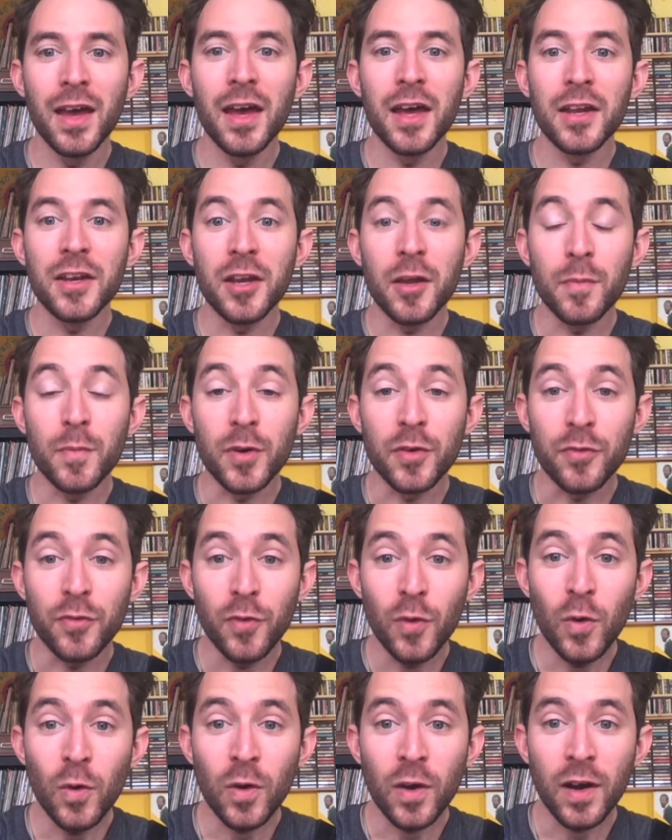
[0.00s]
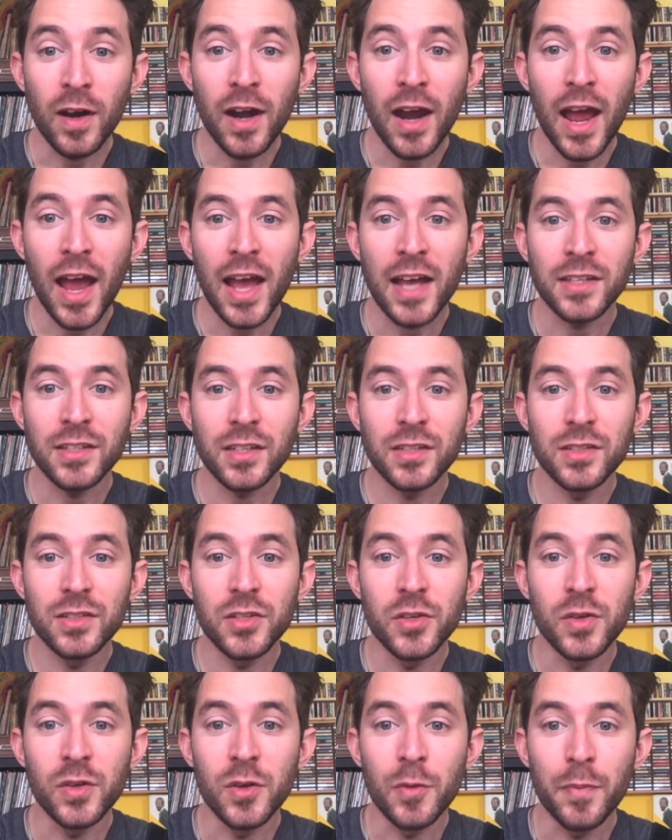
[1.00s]
Number 4 asks
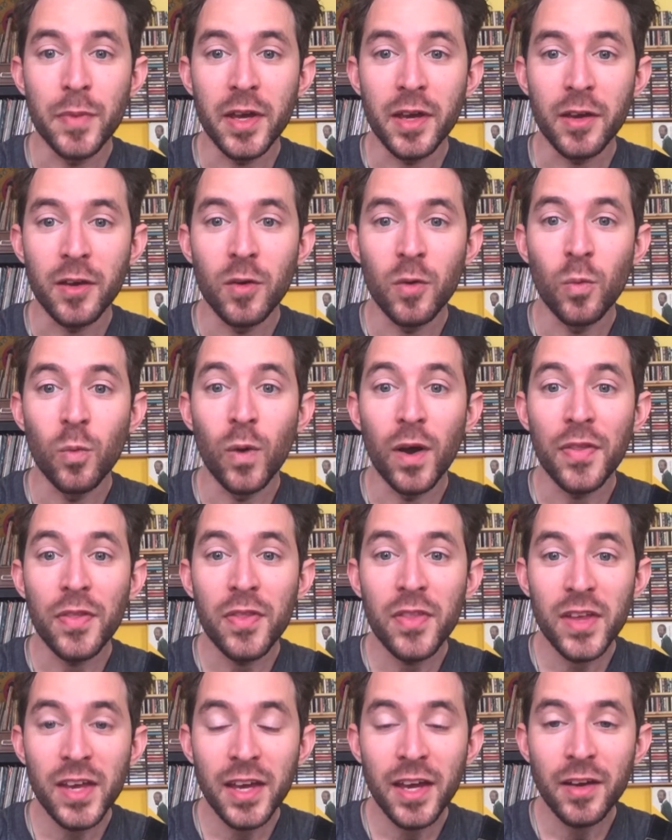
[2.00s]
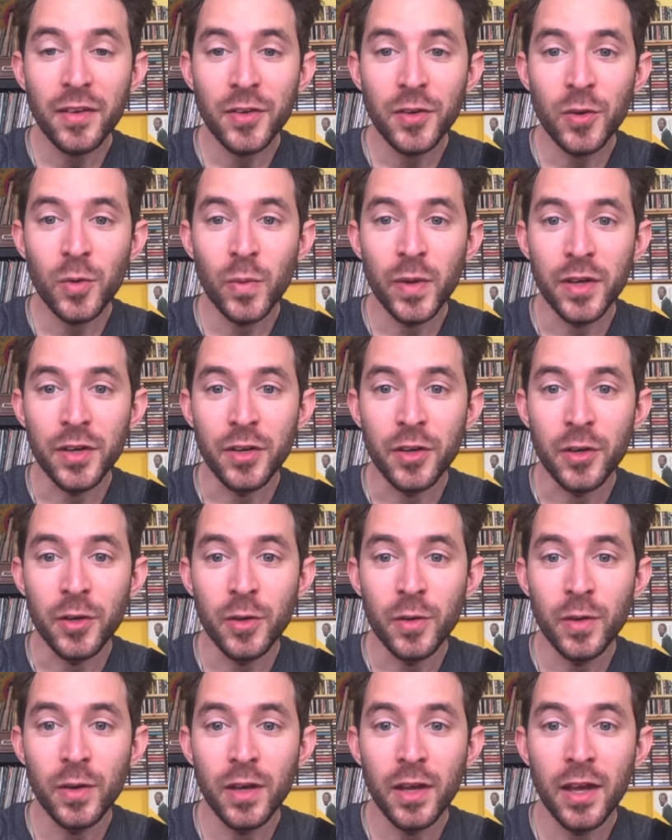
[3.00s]
you to pick one thing out your window
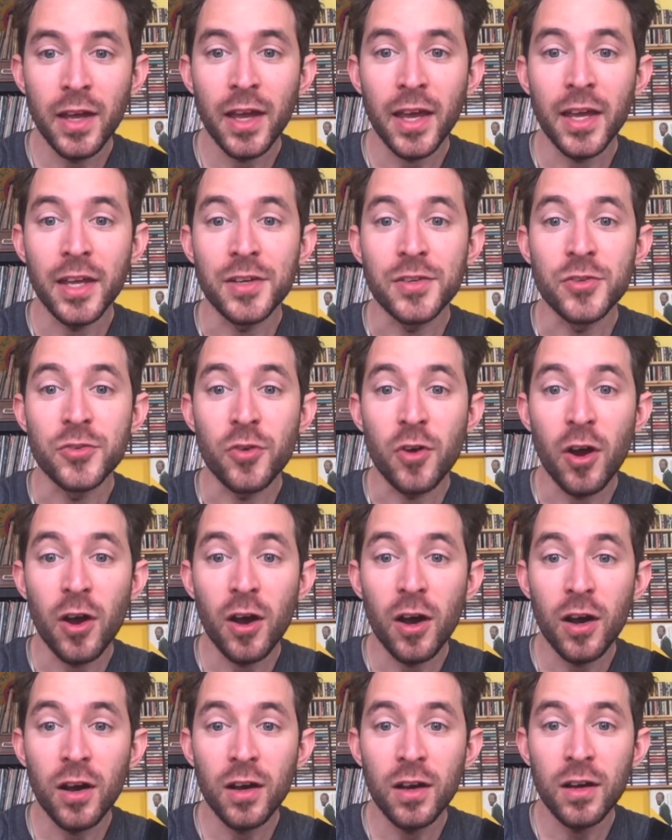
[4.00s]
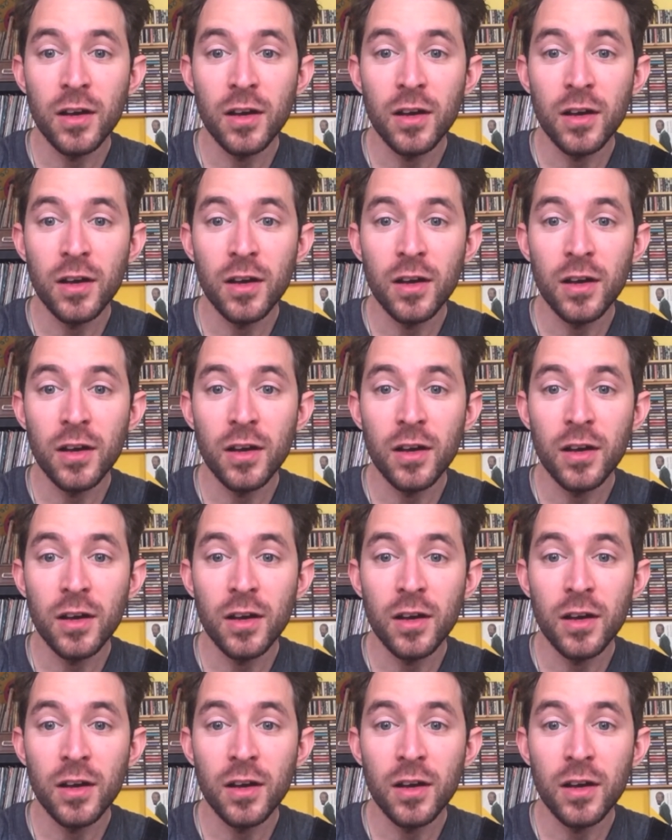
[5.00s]
and draw